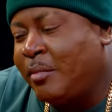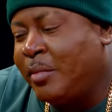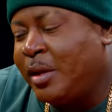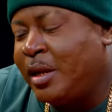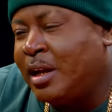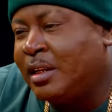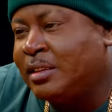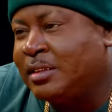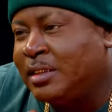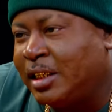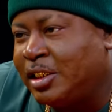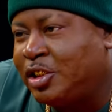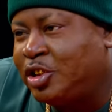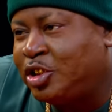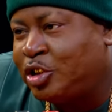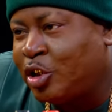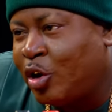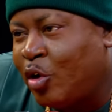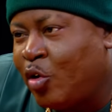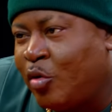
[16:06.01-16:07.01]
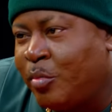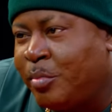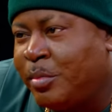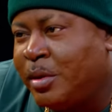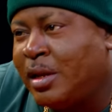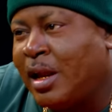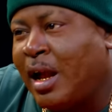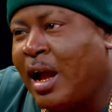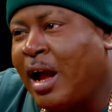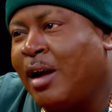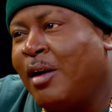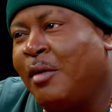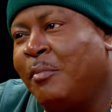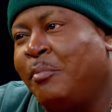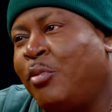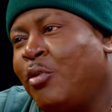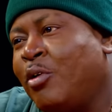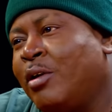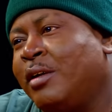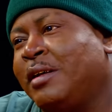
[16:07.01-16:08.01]
because they showed me how
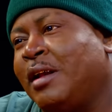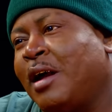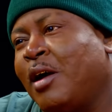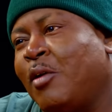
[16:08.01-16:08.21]
important